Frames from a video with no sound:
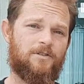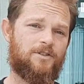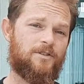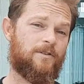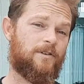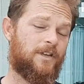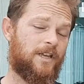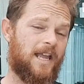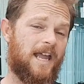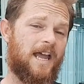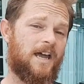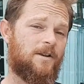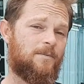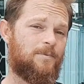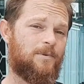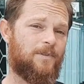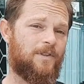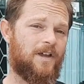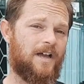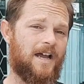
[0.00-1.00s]
showing you how to
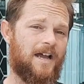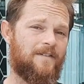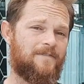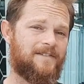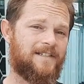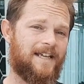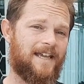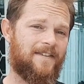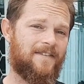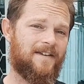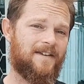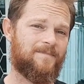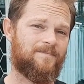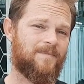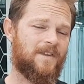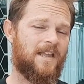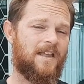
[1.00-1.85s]
put the hive together.